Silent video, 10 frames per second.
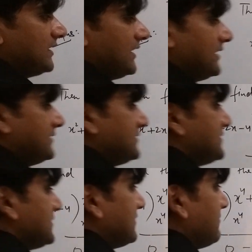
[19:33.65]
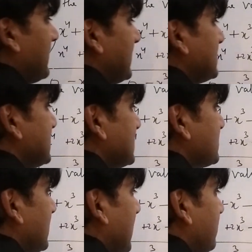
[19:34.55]
and minus
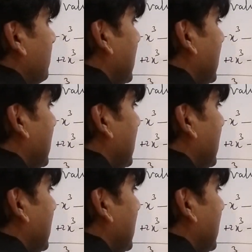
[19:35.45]
x squared and